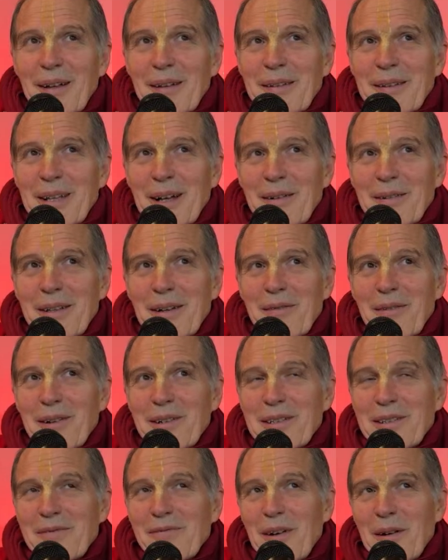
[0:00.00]
Now there
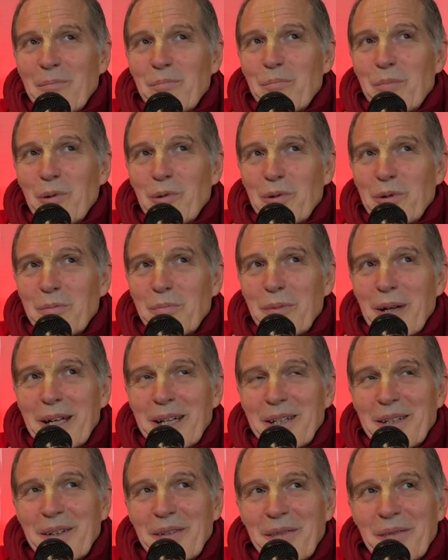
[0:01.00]
was one
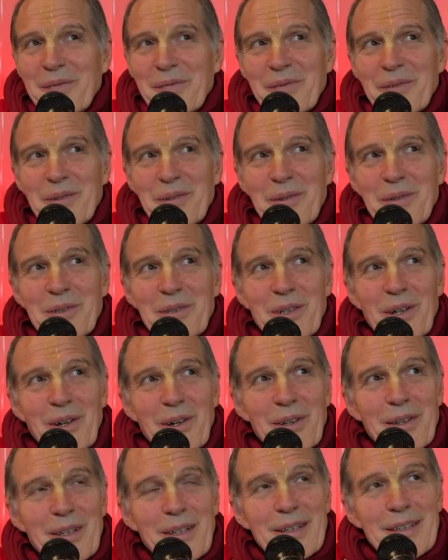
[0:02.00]
boatman who
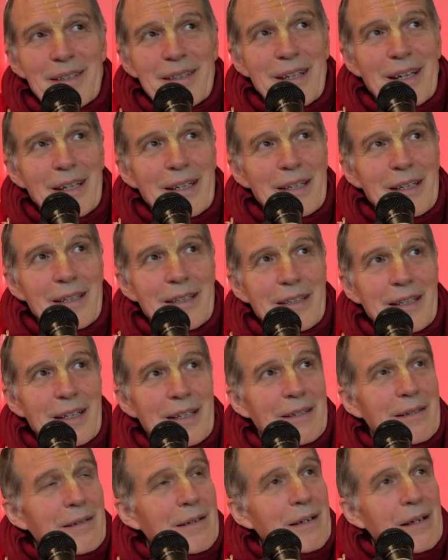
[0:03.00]
saw this, and he said,